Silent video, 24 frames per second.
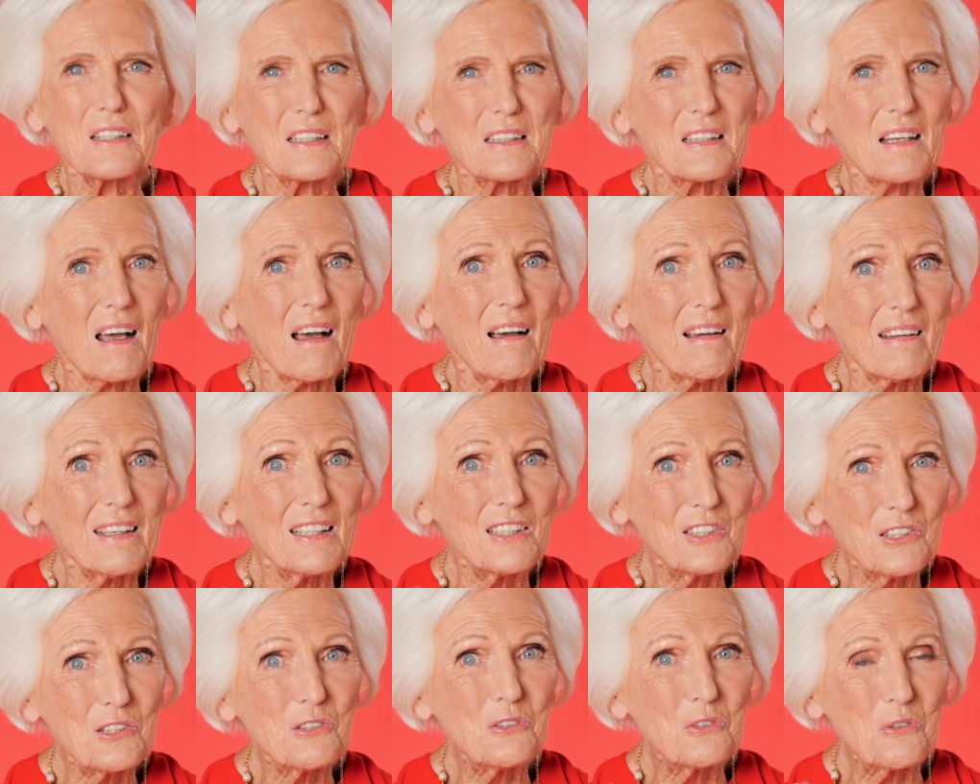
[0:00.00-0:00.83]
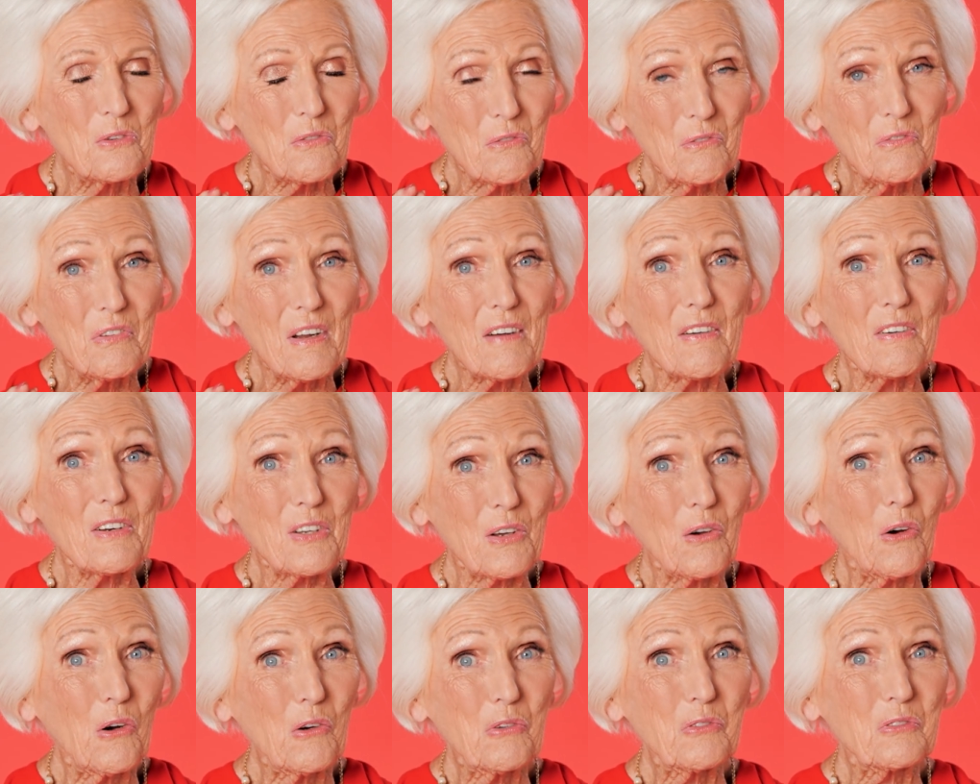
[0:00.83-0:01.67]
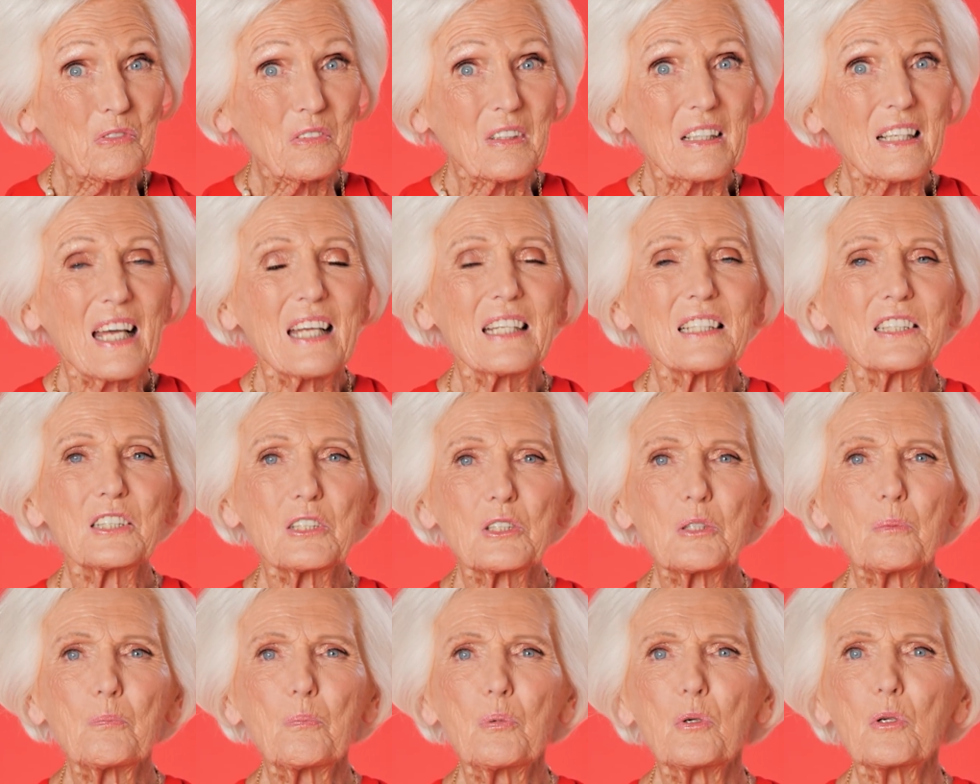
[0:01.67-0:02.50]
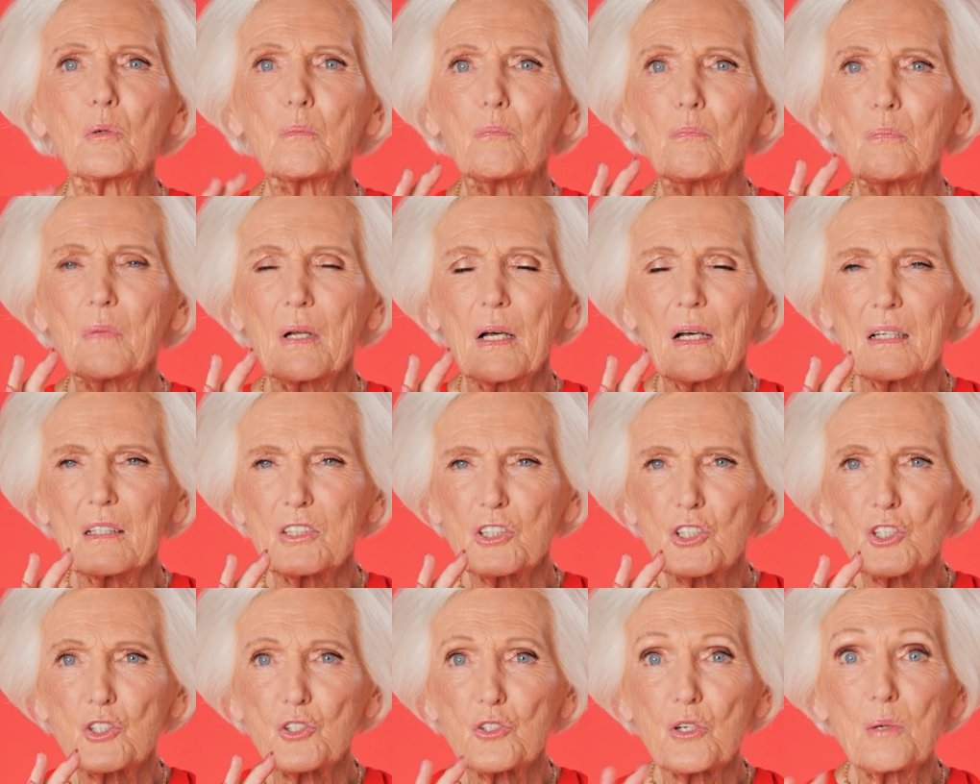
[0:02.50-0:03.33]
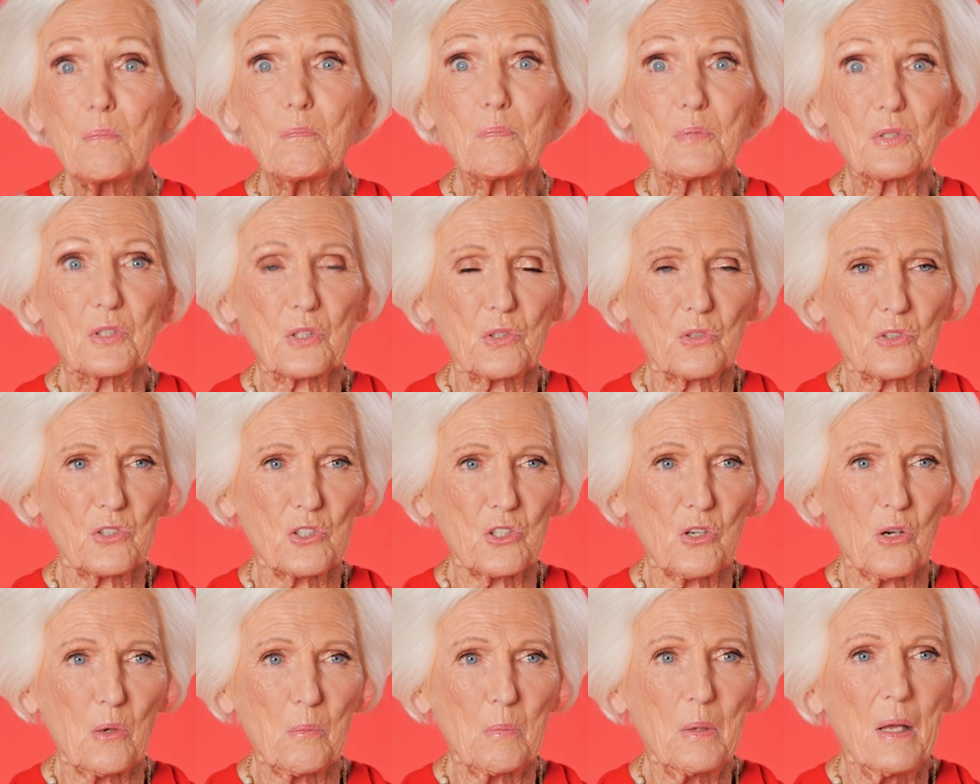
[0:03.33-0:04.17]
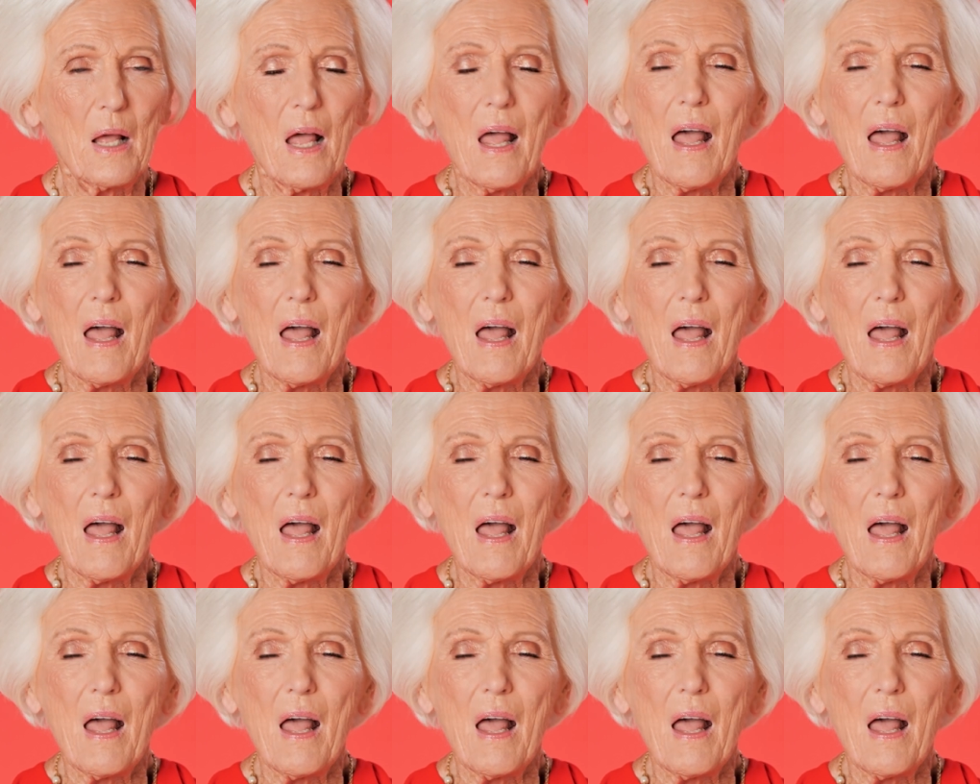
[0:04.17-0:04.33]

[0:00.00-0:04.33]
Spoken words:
that I do very often is to put shrimps on top.